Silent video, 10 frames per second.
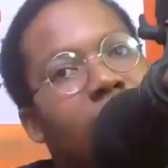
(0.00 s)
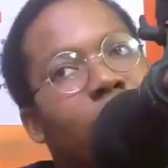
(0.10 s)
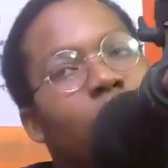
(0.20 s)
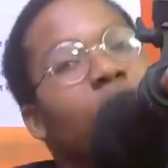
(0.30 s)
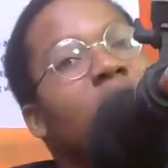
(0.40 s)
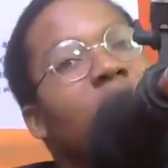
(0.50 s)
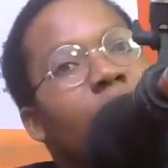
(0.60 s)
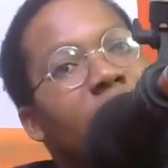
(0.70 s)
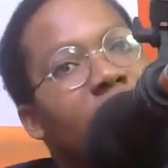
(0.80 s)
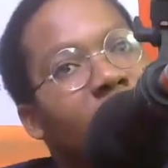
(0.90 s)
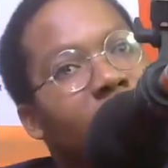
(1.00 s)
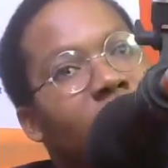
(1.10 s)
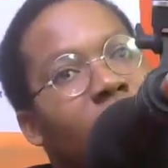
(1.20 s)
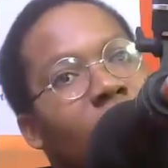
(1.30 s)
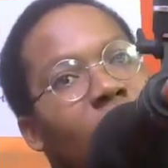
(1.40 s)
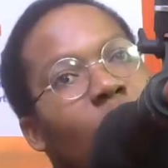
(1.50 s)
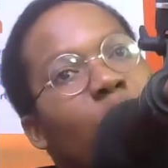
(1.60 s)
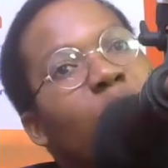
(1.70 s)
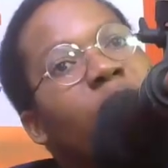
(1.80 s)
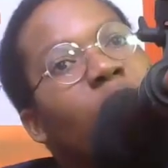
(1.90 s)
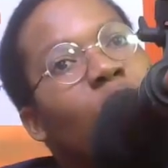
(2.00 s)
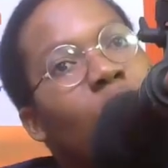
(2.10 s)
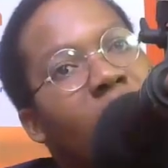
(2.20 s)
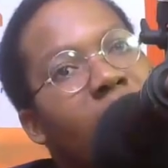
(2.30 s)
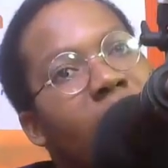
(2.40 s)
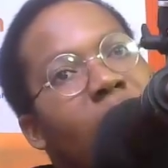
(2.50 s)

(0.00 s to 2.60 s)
social media no. Obi be follower.